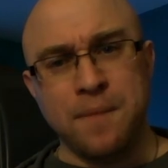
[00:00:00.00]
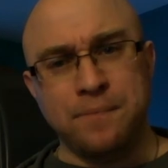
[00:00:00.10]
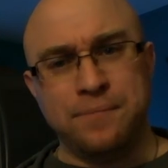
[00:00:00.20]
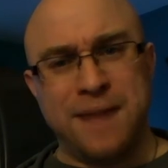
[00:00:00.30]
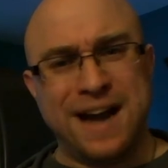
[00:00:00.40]

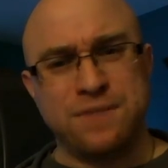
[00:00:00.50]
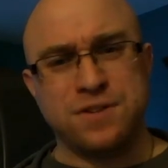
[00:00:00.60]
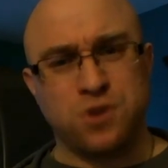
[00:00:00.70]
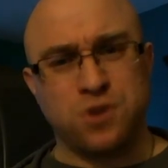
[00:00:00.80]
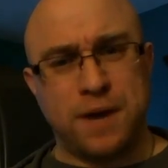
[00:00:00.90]
Not even
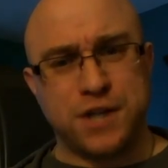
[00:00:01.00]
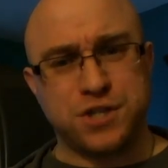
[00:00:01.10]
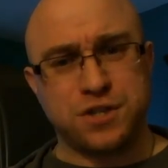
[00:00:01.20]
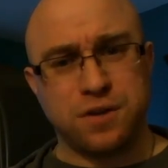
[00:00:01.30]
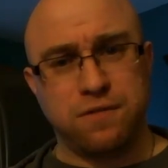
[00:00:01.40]
so
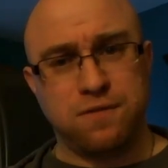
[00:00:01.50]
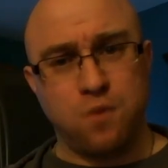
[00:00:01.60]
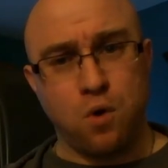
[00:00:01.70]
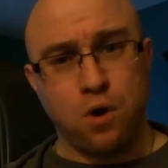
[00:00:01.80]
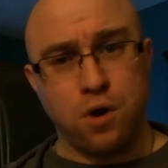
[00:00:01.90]
much
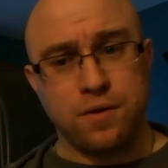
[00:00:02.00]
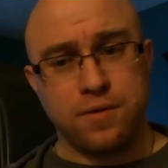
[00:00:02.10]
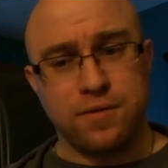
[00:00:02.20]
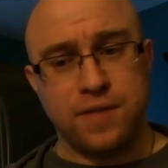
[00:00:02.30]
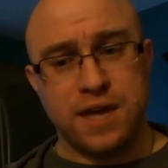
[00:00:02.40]
for
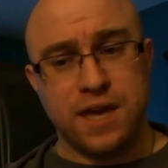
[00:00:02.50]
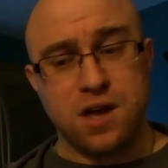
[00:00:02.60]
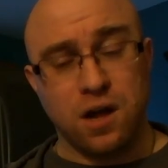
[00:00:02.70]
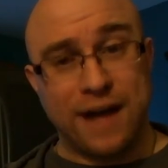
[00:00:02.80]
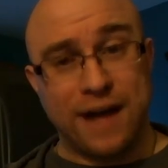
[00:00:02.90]
the
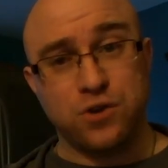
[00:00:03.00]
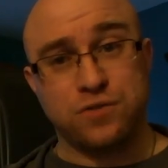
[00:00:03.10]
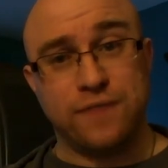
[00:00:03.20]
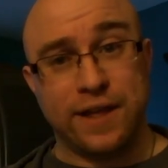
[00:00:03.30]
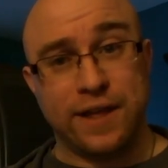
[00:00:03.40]
collector's
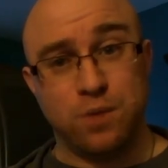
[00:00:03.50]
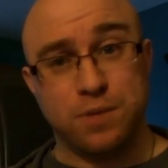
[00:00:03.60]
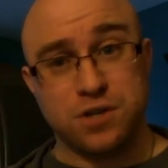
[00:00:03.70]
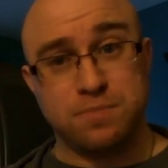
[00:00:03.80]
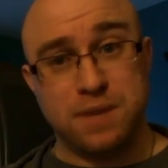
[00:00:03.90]
value,
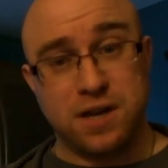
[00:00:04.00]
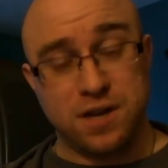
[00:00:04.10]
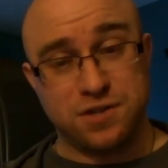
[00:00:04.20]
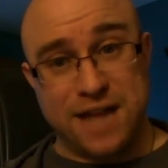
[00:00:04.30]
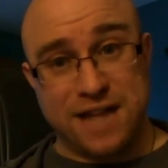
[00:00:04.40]
but just
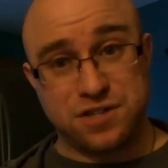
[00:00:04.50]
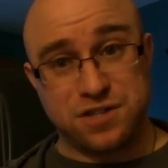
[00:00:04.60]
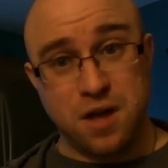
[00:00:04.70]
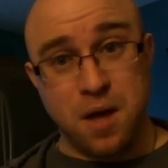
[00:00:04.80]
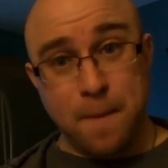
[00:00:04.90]
because
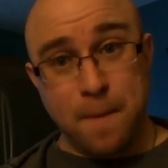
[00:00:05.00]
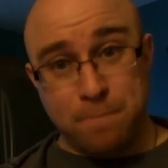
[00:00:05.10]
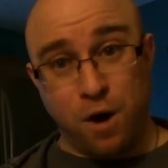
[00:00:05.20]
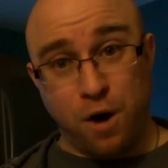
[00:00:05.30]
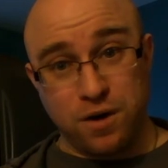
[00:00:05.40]
that's
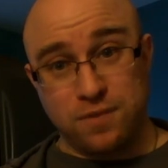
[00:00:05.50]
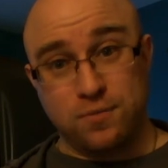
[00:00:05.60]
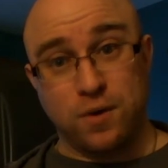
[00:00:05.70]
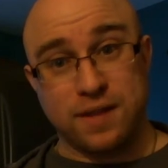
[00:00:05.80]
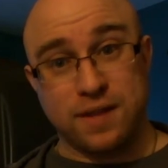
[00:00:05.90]
part of
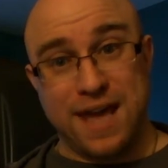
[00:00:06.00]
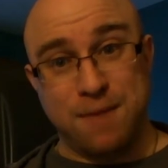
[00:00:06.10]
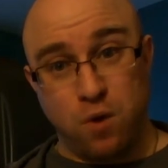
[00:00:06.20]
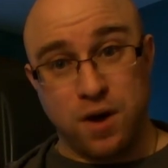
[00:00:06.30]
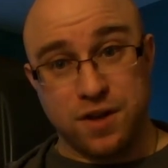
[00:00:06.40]
what the
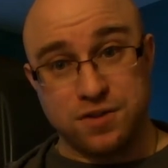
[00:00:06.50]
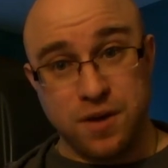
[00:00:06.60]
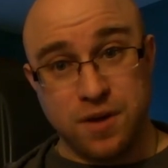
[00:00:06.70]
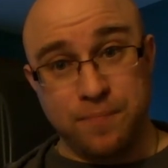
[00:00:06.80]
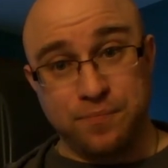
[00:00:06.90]
game was.
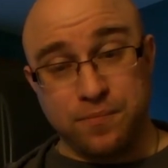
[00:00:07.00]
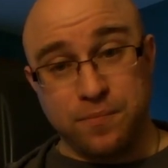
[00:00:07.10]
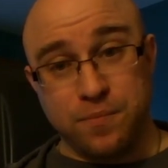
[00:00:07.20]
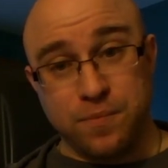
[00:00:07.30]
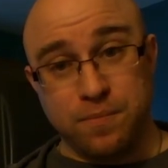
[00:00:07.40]

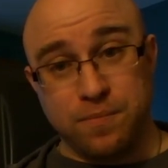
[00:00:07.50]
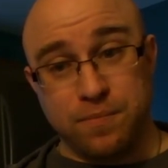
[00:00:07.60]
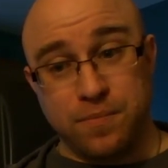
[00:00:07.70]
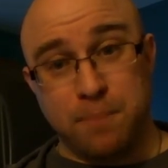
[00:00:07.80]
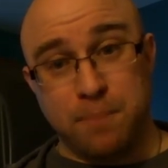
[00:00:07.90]

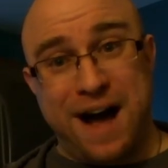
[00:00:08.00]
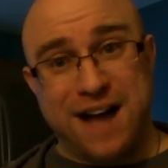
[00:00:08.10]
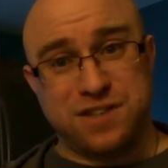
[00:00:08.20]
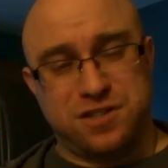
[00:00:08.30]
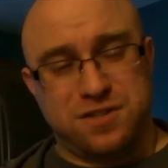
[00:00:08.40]
The
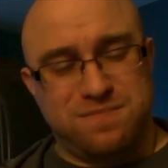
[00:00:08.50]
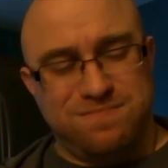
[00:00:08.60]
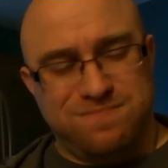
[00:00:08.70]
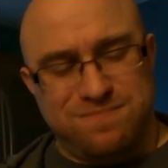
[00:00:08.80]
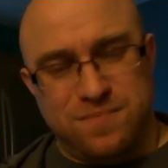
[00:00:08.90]
box
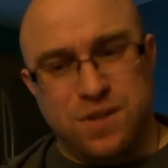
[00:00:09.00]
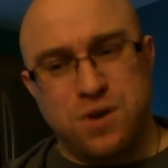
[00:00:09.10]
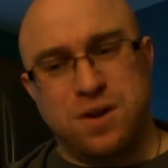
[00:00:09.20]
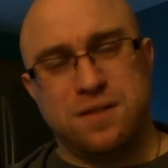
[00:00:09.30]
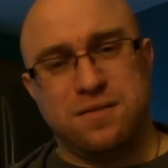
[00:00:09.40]
you
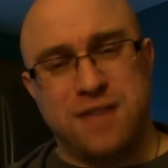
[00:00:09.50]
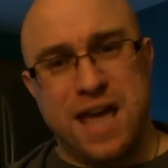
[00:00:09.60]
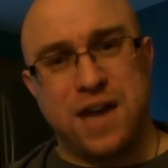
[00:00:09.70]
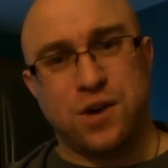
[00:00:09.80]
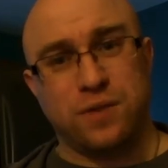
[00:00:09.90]
could
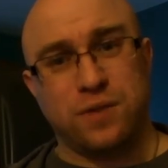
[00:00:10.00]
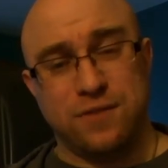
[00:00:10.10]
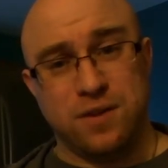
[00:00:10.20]
take it or leave it,